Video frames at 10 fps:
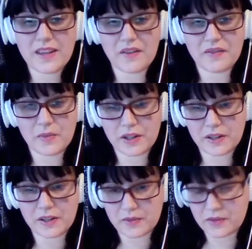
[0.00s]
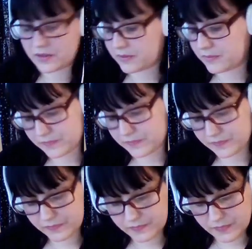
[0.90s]
everyone else.
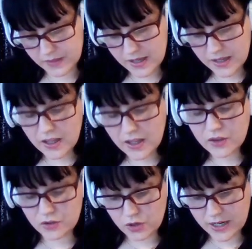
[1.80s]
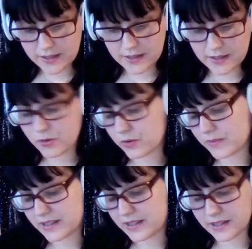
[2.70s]
The tricksters
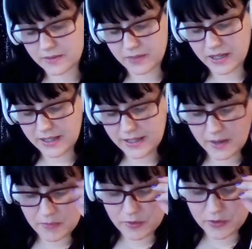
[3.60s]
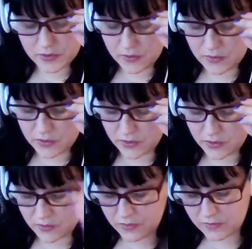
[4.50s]
promised to complete the emperor's new
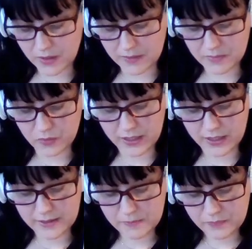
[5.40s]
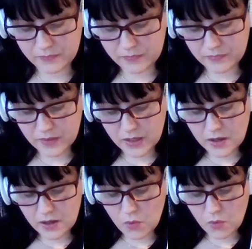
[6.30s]
suit by morning.
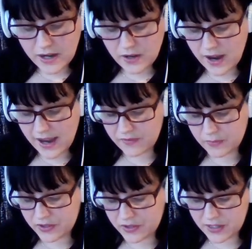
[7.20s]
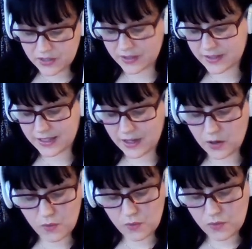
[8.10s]
Why not have a procession to let
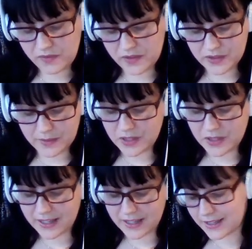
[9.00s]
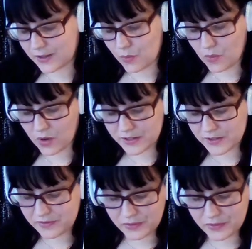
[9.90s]
all of your subjects see your
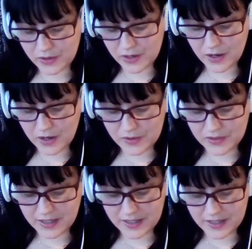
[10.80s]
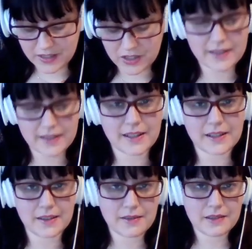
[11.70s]
wonderful new clothes, they suggested,
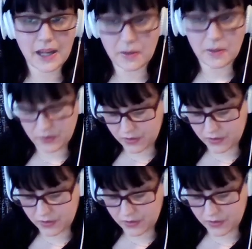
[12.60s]
and the emperor